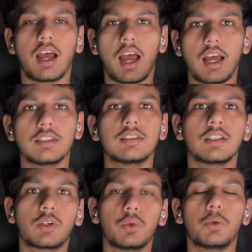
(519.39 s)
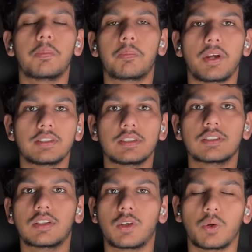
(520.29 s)
As the crude prices
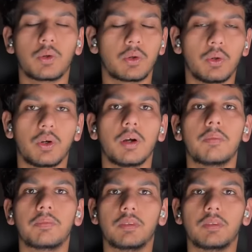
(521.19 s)
go up,